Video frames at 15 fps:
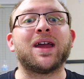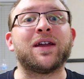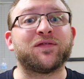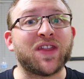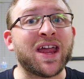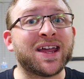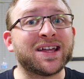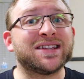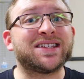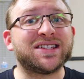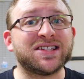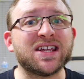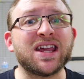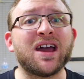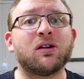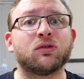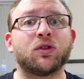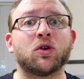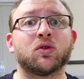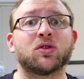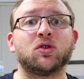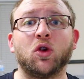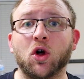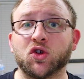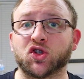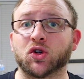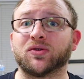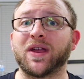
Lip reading: if they can see out of their enclosure,